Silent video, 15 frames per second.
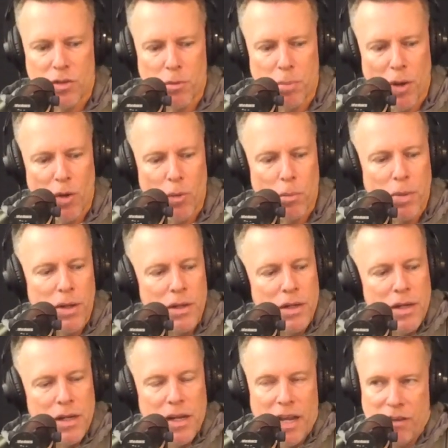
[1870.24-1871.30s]
Pope,
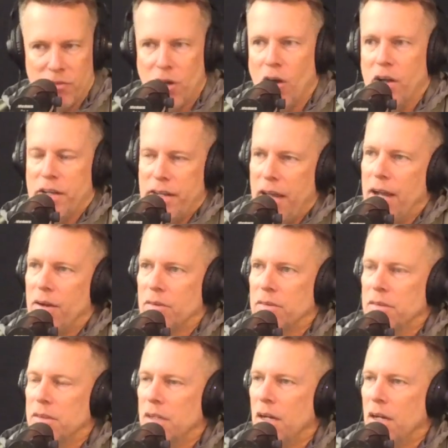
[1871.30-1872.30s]
have gone down